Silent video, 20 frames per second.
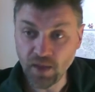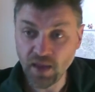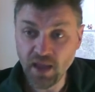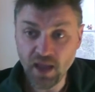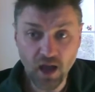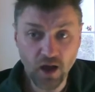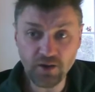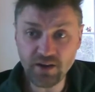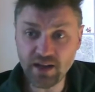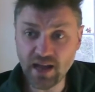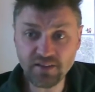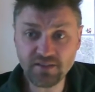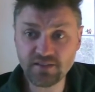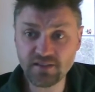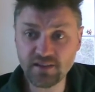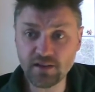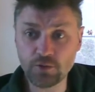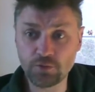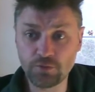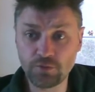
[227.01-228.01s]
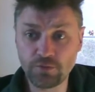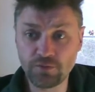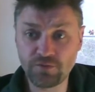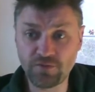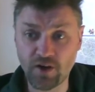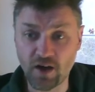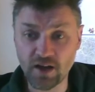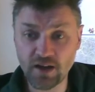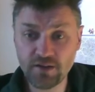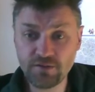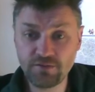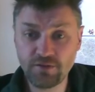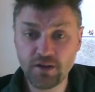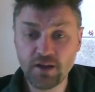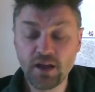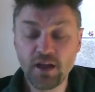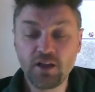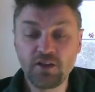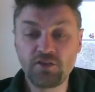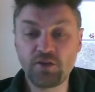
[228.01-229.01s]
Only has skill 5,
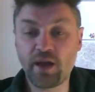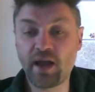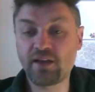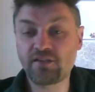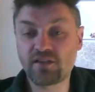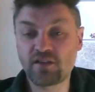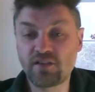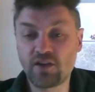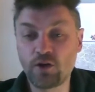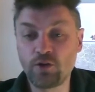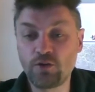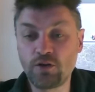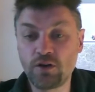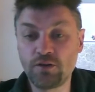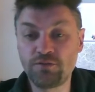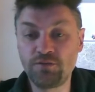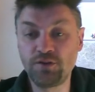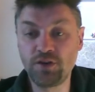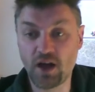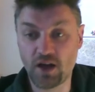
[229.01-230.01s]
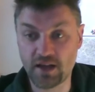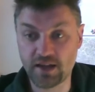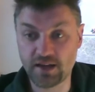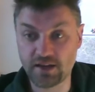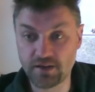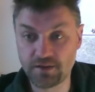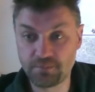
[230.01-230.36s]
so it has a total of 9.